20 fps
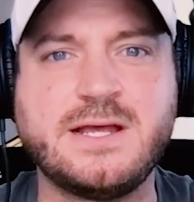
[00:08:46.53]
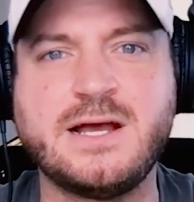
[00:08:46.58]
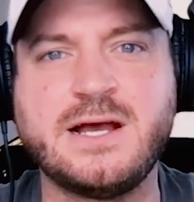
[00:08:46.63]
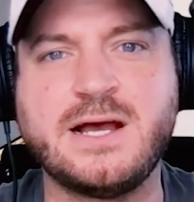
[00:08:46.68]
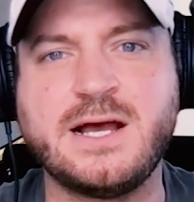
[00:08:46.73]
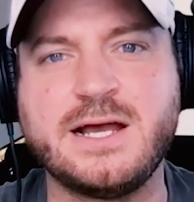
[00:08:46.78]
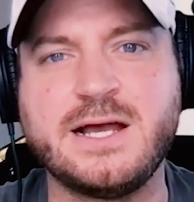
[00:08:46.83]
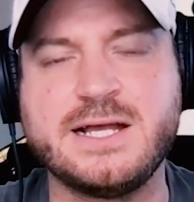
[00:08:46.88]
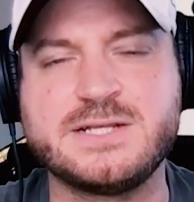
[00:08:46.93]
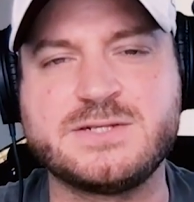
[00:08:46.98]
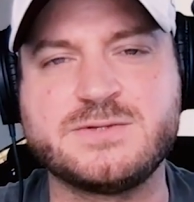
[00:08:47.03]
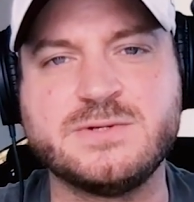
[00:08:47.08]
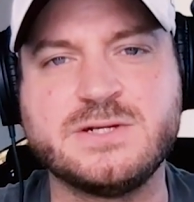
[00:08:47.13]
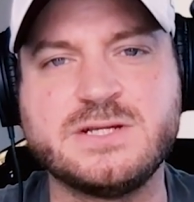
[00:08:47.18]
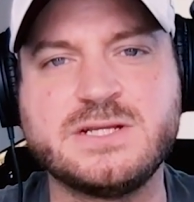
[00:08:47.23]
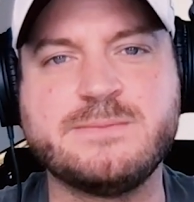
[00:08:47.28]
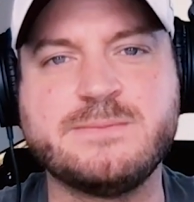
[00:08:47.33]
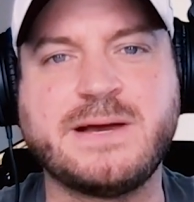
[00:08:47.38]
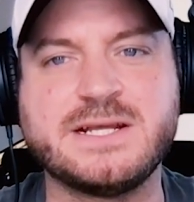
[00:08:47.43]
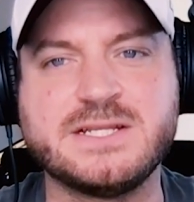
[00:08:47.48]
It's
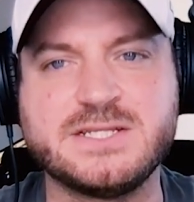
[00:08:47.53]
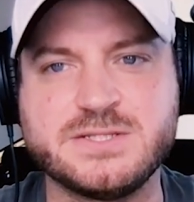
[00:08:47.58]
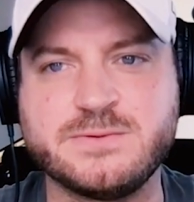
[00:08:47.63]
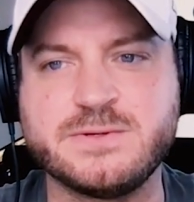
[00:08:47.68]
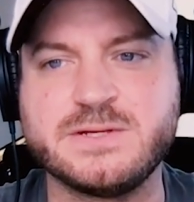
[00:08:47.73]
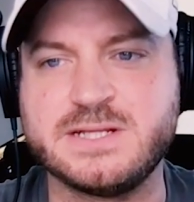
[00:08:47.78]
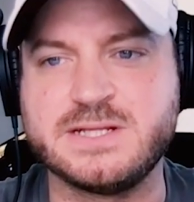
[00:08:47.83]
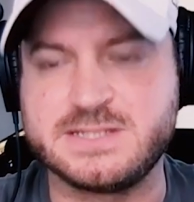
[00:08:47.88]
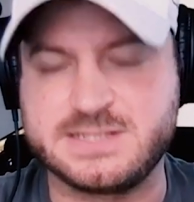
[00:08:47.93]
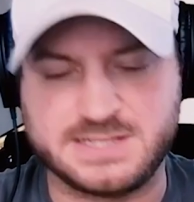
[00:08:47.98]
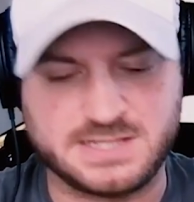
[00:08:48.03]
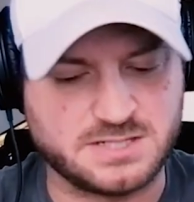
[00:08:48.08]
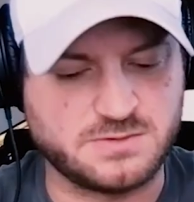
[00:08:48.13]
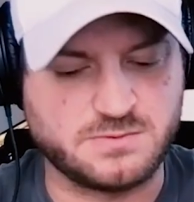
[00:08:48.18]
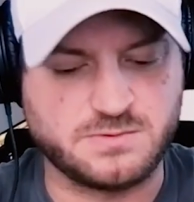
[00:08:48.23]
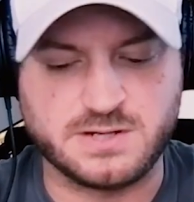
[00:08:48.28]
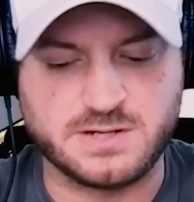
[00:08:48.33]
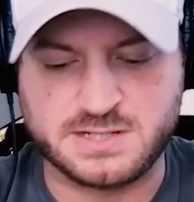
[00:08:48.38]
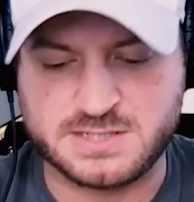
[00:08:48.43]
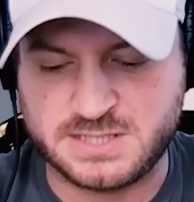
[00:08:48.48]
really by doing this inner
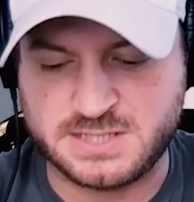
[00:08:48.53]
work.